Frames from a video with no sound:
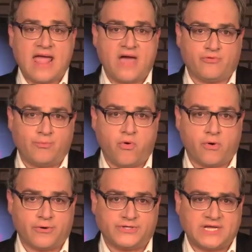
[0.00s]
Catherine
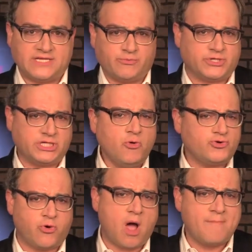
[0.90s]
Porter says it was so
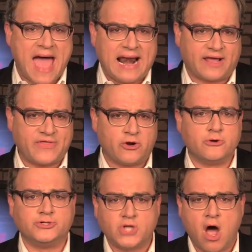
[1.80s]
traumatic that
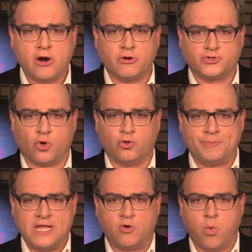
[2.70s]
her daughter told me,